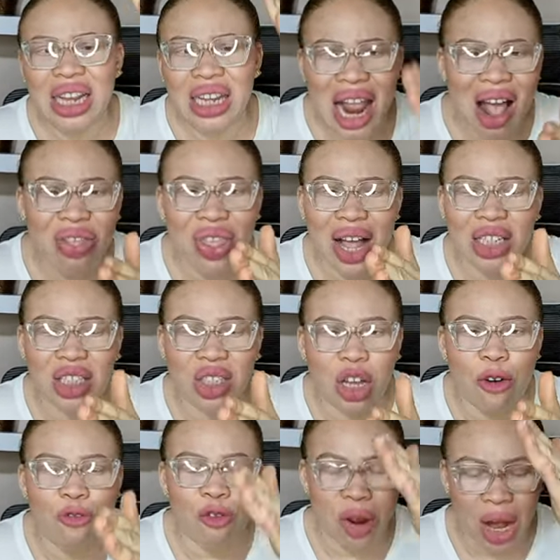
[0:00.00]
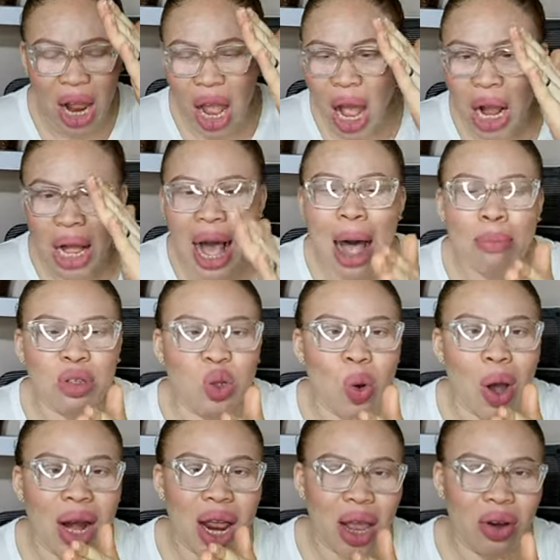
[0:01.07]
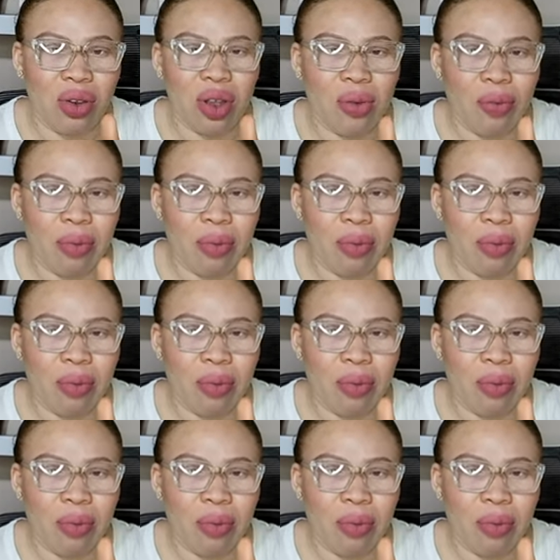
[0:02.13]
let that suffering come to an end.